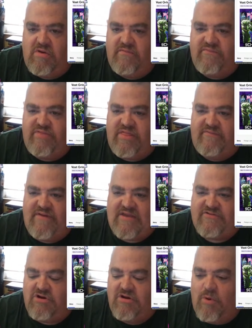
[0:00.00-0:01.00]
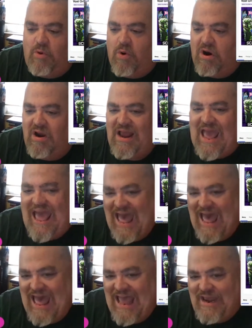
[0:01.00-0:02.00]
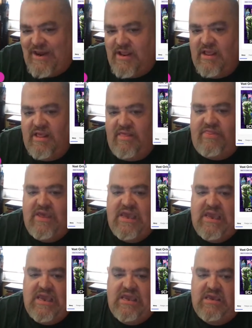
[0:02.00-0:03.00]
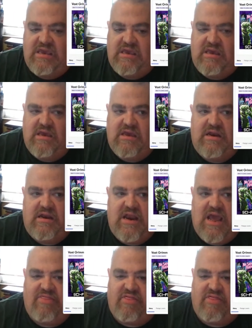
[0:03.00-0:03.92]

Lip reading: the Vast Grim Horned and the 9th